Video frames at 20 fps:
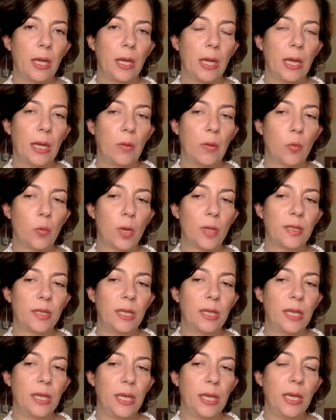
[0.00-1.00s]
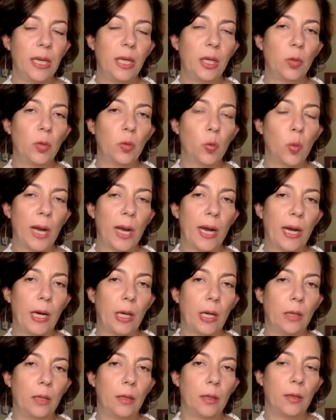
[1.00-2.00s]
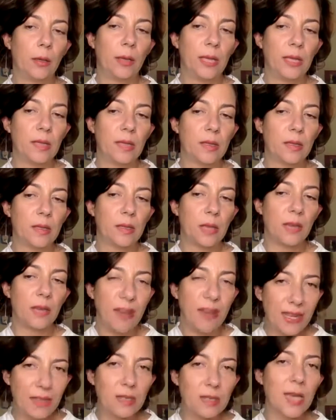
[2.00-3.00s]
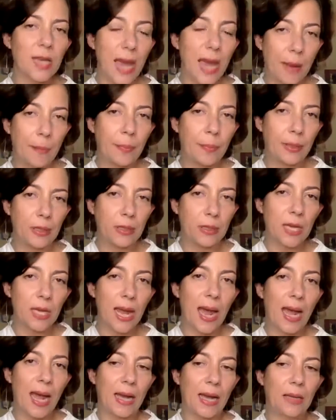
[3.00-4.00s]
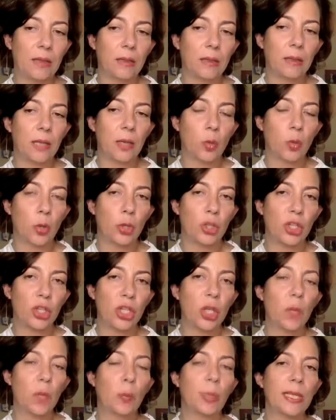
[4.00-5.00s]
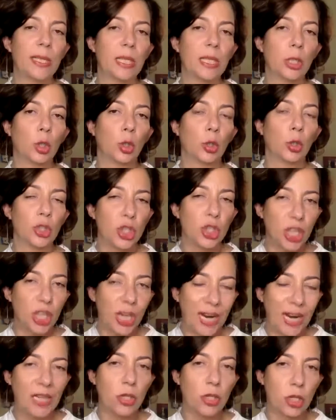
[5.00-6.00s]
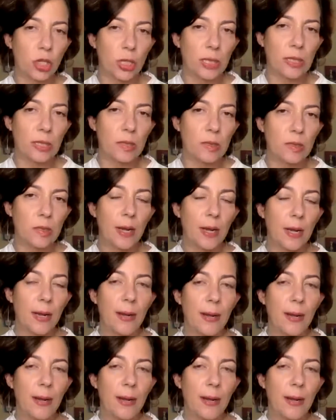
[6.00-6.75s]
it was a year where these events happened and there were geopolitical changes.